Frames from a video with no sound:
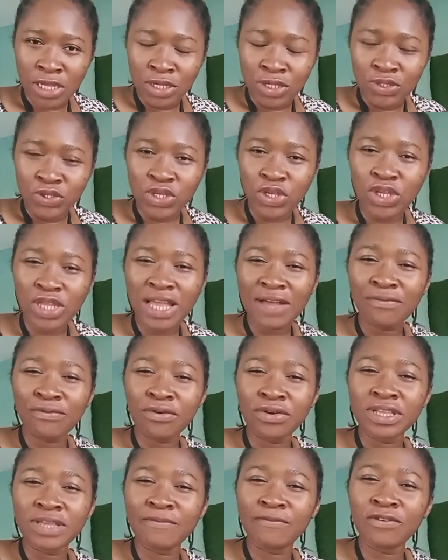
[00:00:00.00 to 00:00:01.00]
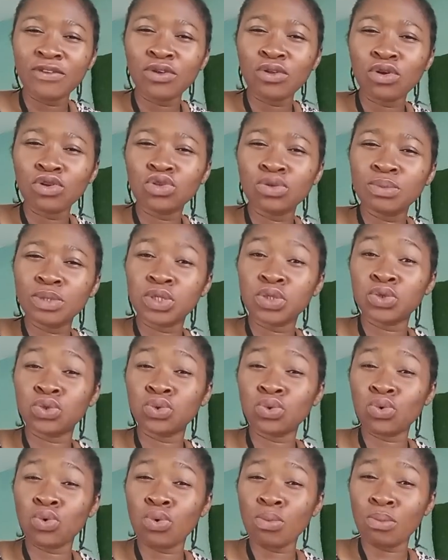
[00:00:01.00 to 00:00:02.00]
So in order for the video not to be
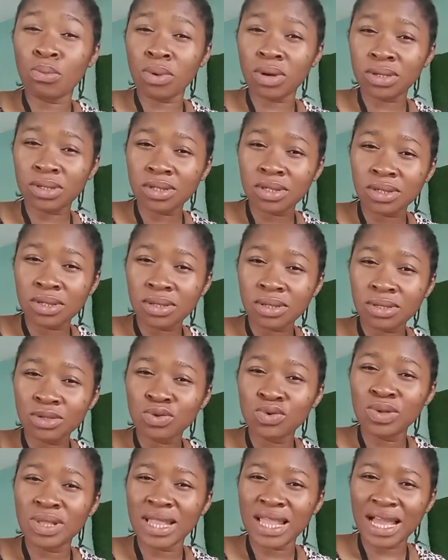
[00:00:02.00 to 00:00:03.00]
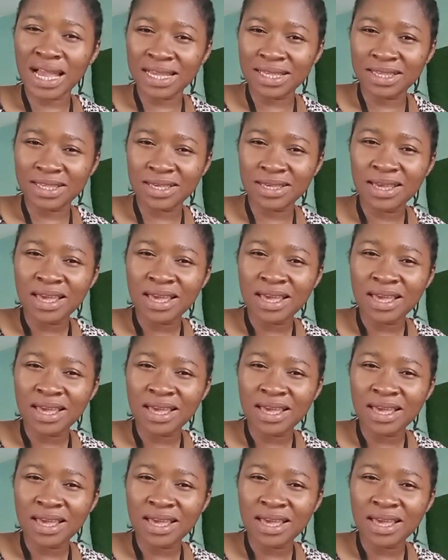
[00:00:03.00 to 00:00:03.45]
too much, too large,